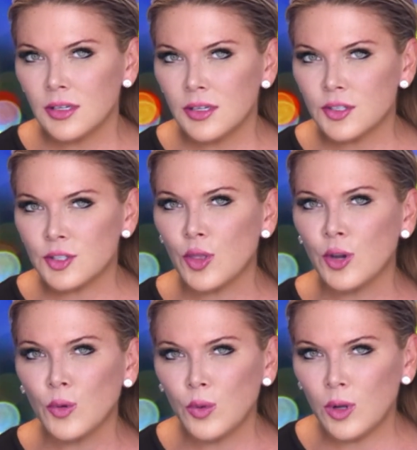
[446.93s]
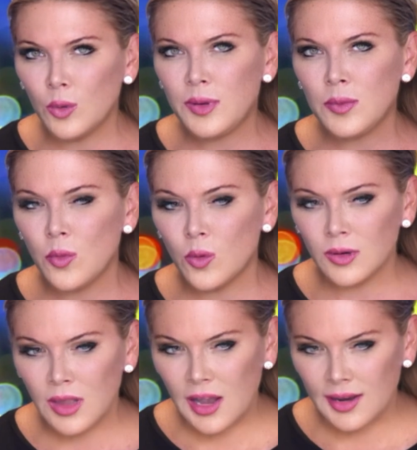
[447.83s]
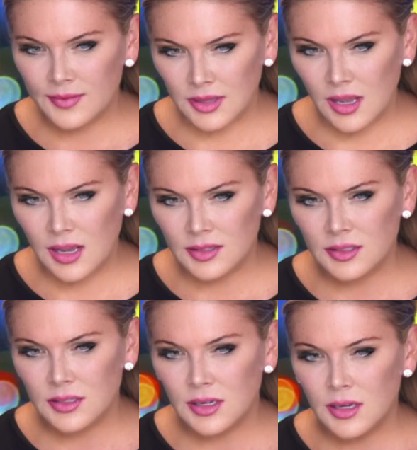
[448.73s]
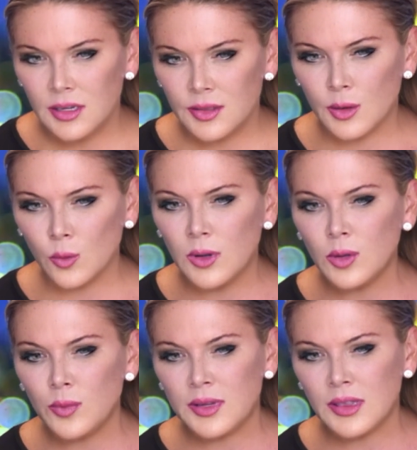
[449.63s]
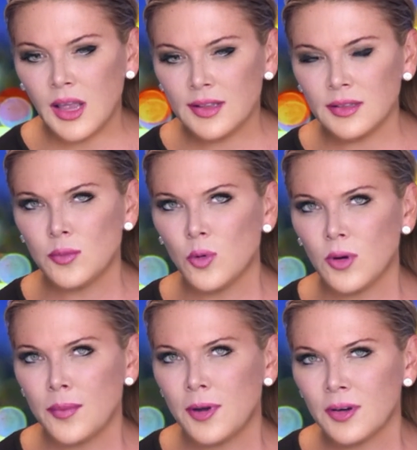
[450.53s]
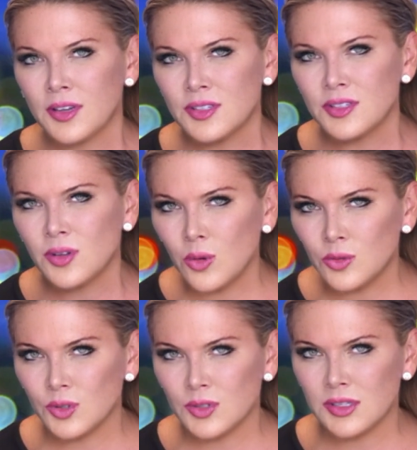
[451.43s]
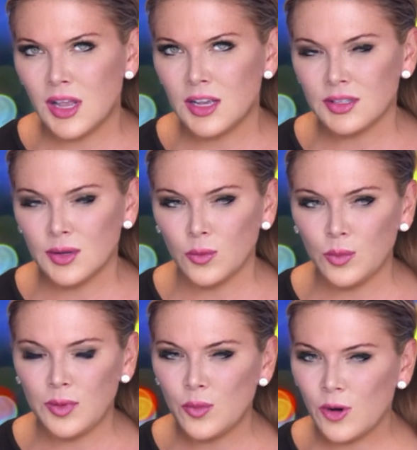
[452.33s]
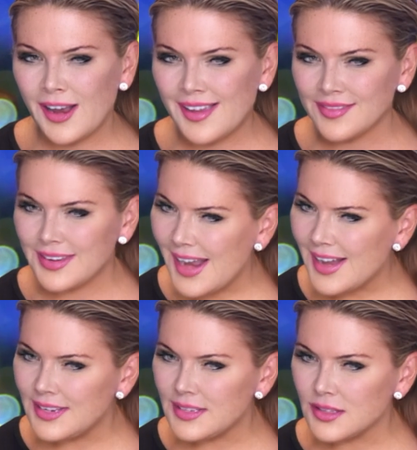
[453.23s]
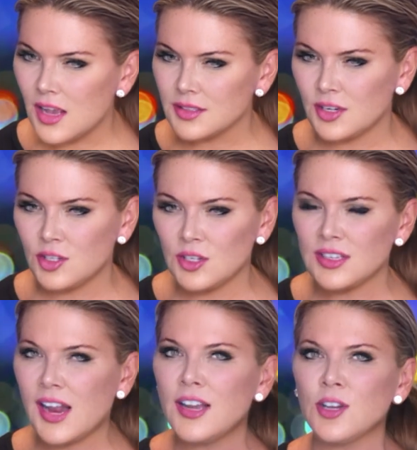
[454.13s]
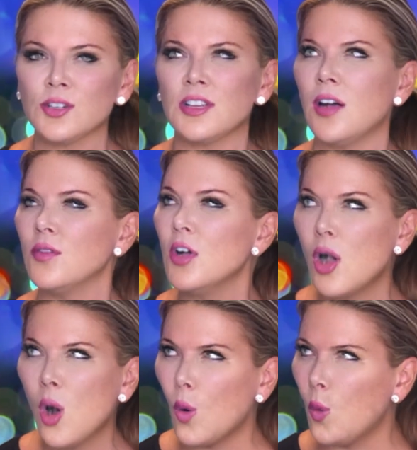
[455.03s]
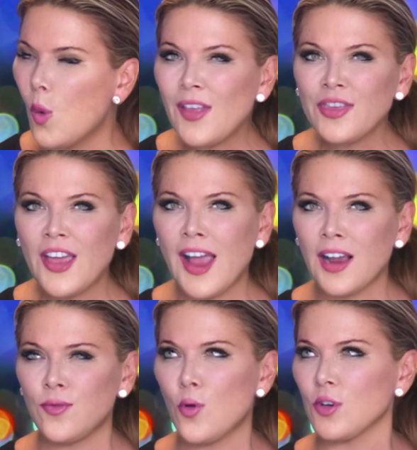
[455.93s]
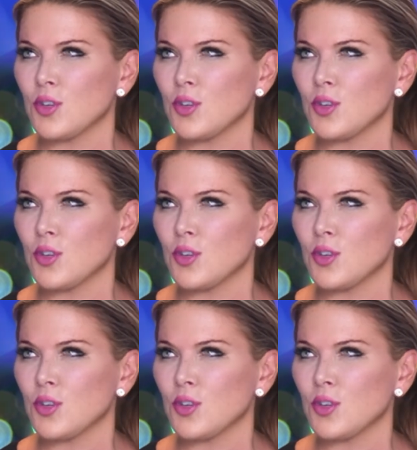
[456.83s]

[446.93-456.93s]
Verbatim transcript: So there will be more lives lost. There will be likely more American soldiers lost. There will be more Afghanis lost. And you say to yourself, what the heck for?